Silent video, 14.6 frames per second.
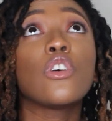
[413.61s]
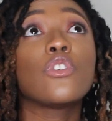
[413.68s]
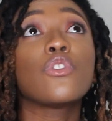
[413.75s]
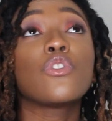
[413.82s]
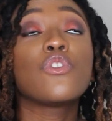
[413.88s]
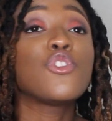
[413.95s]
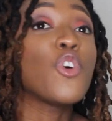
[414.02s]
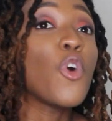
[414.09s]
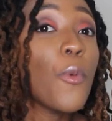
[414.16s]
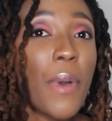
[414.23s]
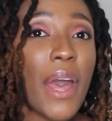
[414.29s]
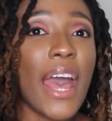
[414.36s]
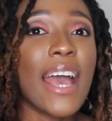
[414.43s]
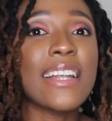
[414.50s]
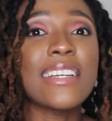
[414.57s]
so
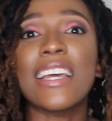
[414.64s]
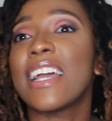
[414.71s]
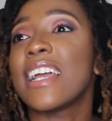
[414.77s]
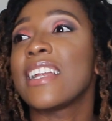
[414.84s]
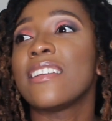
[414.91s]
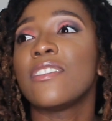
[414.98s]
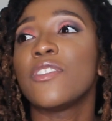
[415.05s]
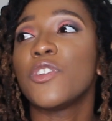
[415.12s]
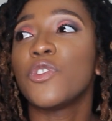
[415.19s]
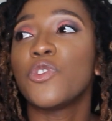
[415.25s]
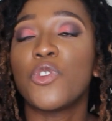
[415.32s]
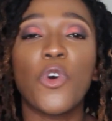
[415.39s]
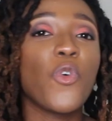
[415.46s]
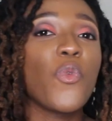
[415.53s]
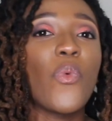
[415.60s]
bad, and you
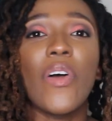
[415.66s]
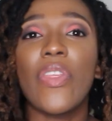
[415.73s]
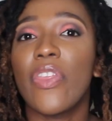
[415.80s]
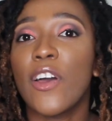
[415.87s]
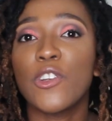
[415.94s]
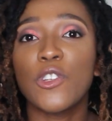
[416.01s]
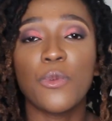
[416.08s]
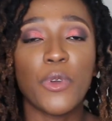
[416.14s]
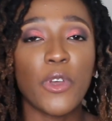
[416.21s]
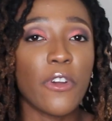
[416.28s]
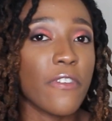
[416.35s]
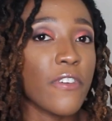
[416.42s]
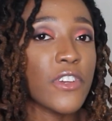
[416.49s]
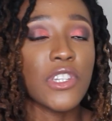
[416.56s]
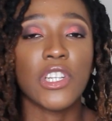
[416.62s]
don't want that to be your
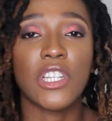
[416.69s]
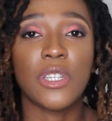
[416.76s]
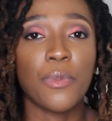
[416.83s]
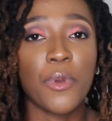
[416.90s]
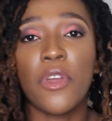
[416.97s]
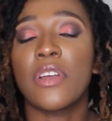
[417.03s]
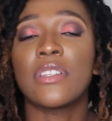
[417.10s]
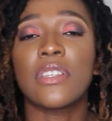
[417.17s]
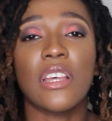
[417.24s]
first experience,